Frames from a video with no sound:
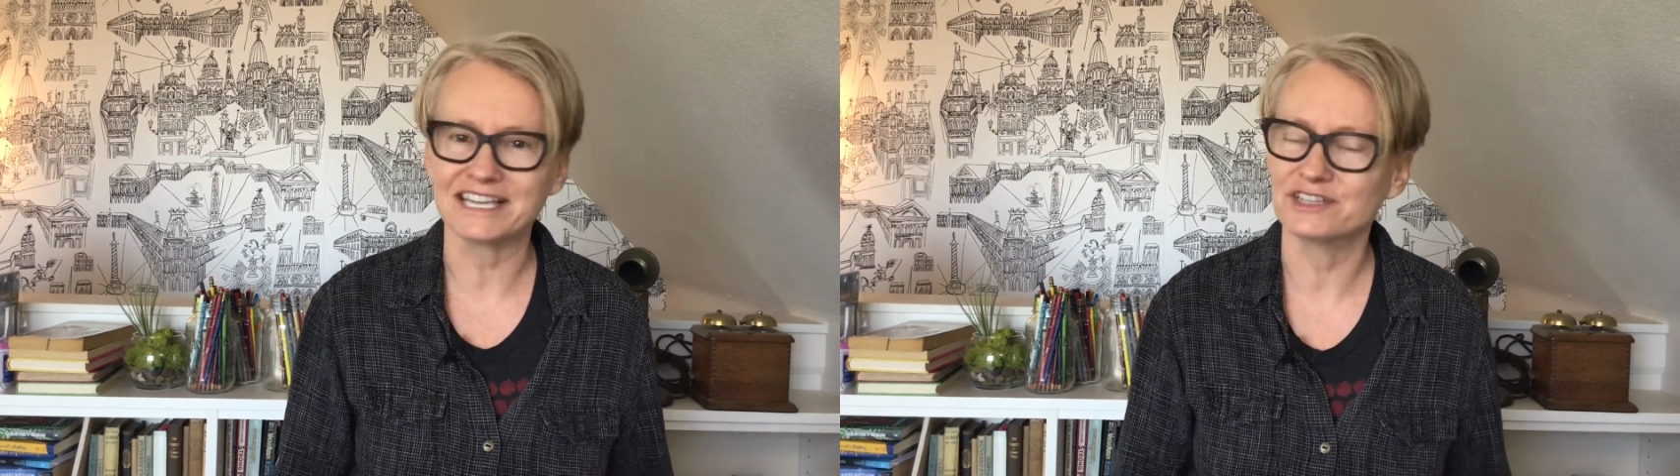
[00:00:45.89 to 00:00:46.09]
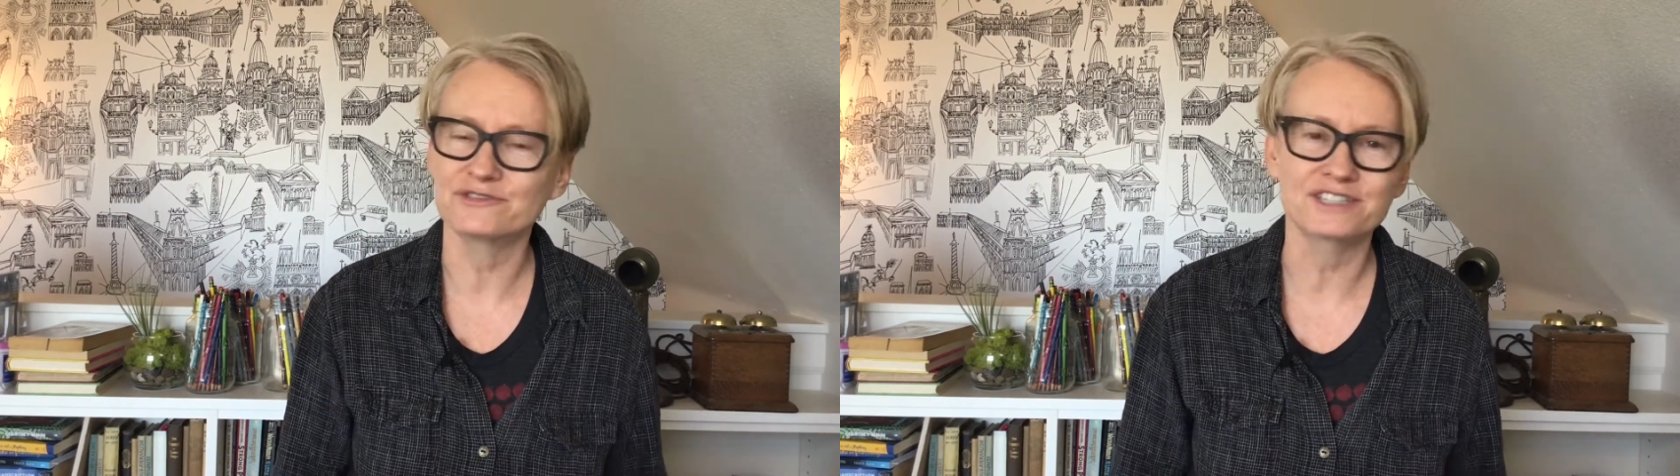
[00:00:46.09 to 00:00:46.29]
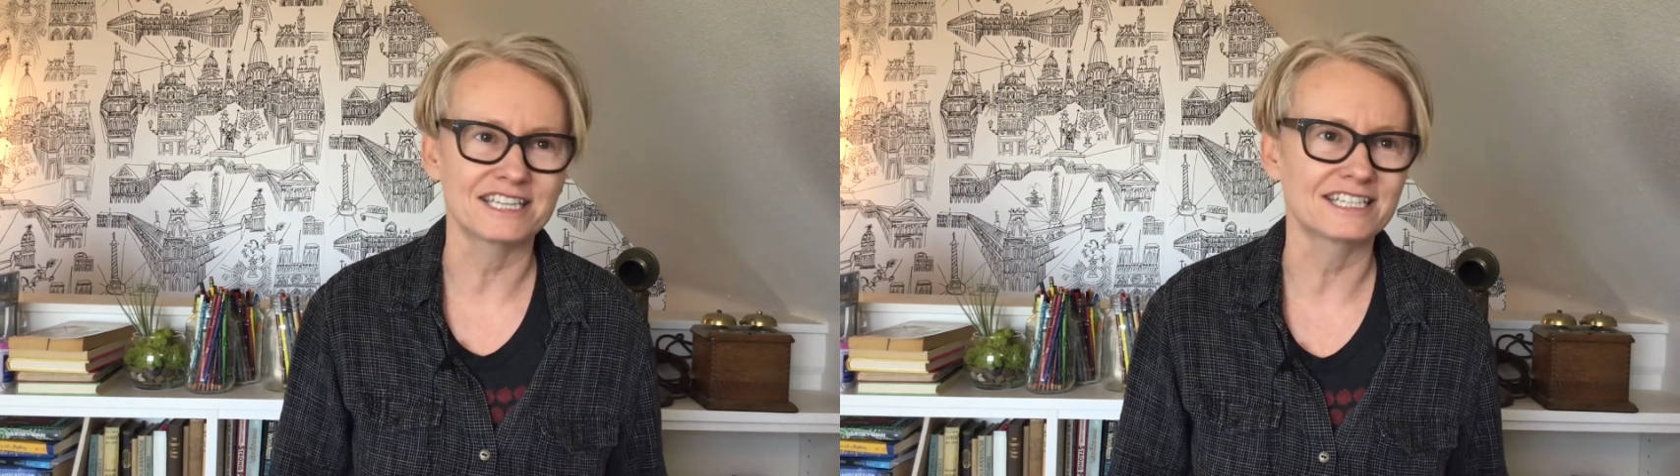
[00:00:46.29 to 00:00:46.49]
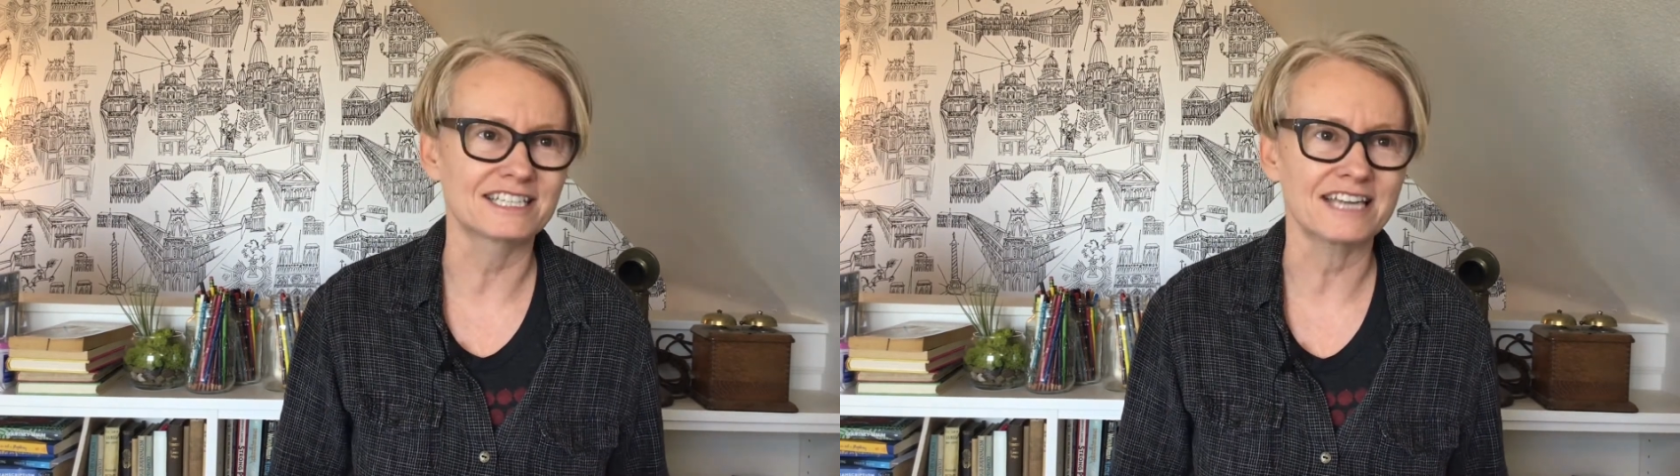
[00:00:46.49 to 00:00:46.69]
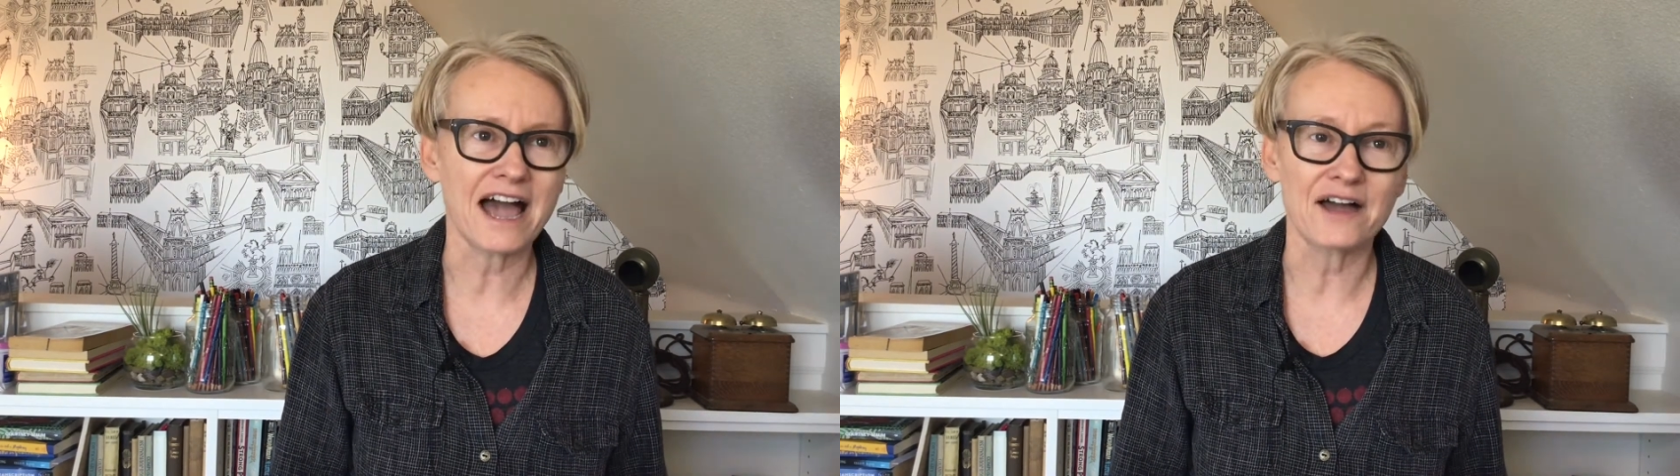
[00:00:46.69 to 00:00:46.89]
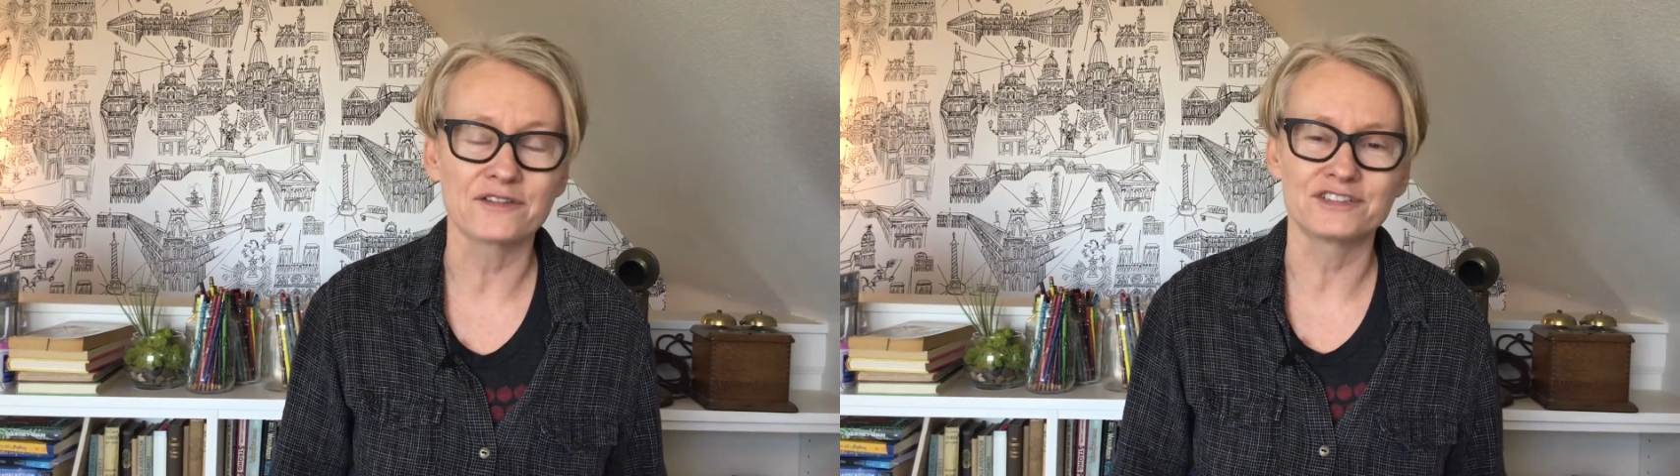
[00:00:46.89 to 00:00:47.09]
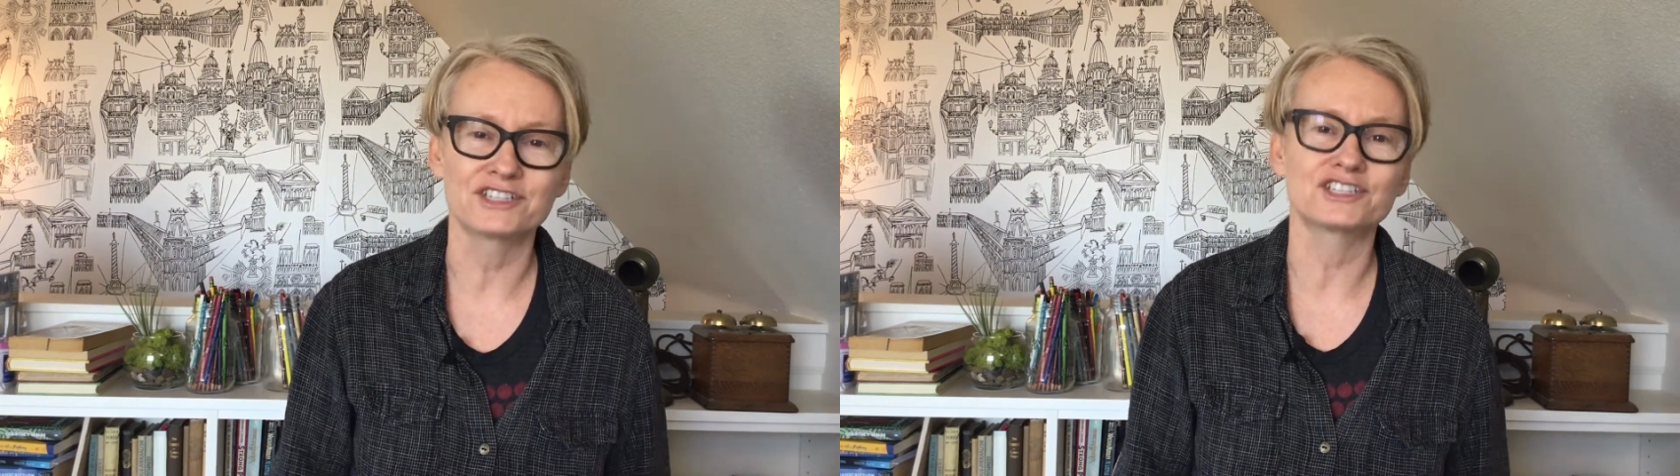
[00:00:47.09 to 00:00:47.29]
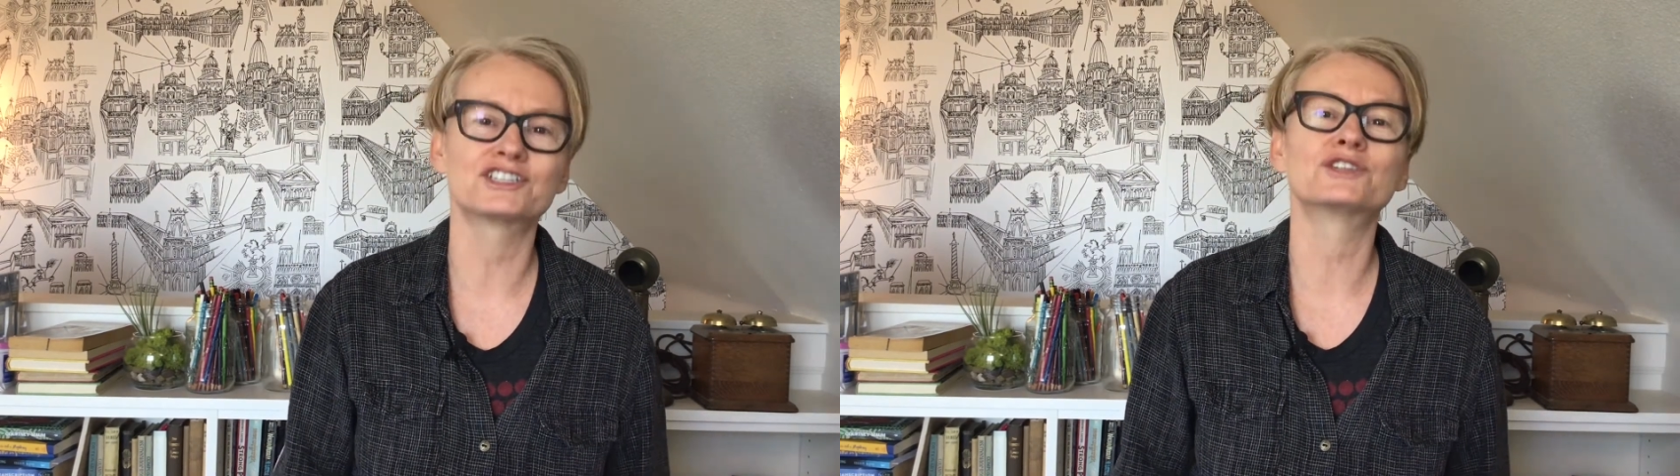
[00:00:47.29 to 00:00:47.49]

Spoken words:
interesting style that's just